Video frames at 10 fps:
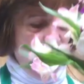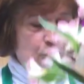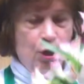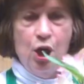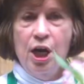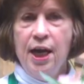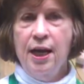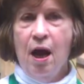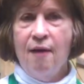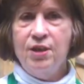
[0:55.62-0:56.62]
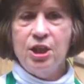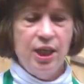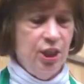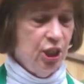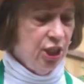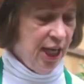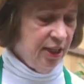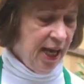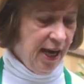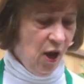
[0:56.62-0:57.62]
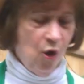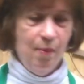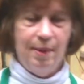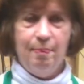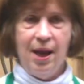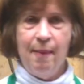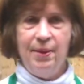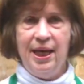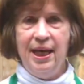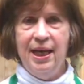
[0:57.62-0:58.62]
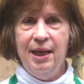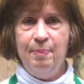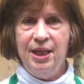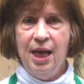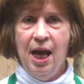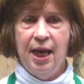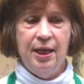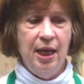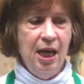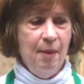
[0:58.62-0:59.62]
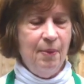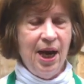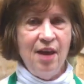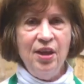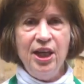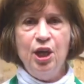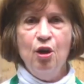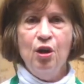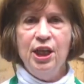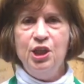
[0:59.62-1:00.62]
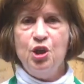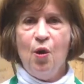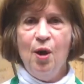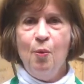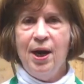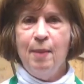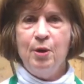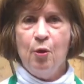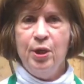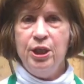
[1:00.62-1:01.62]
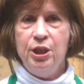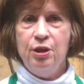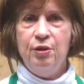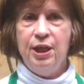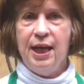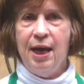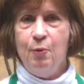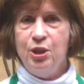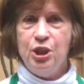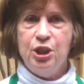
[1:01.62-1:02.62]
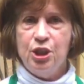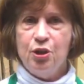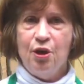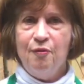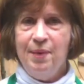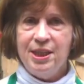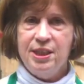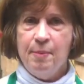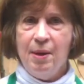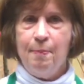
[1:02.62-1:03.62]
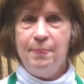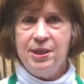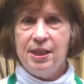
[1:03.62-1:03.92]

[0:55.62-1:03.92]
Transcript: you could obviously just take that home and plop it in and be done. But I think you'll enjoy what I'm going to do today, which is to sort of mix them up and